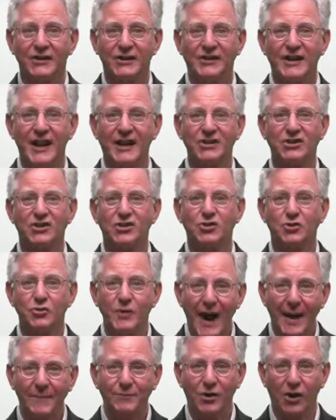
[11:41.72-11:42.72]
to take a
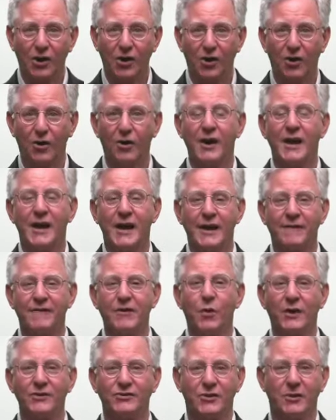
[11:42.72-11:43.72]
strap to her if he
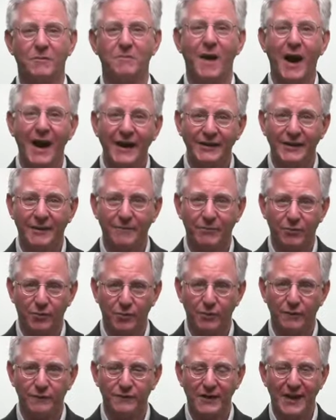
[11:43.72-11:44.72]
wants her mind
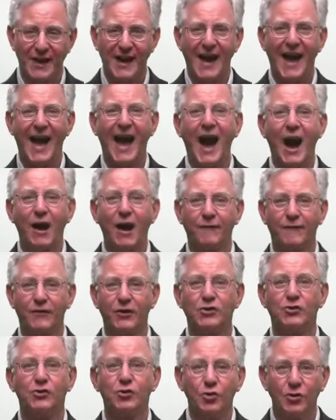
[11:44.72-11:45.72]
improved.
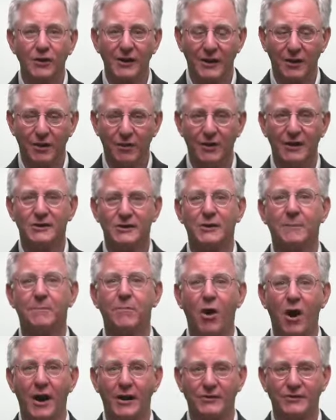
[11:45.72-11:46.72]
Alfred Doolittle
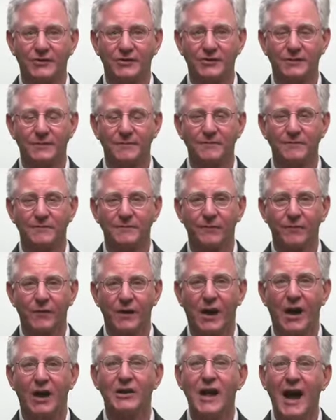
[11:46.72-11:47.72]
departs.
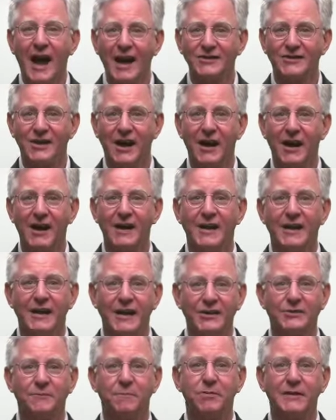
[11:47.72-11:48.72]
Eliza
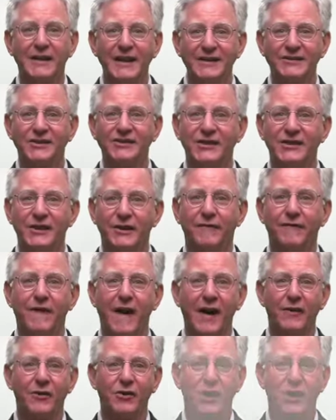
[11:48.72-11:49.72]
is pleased to see her father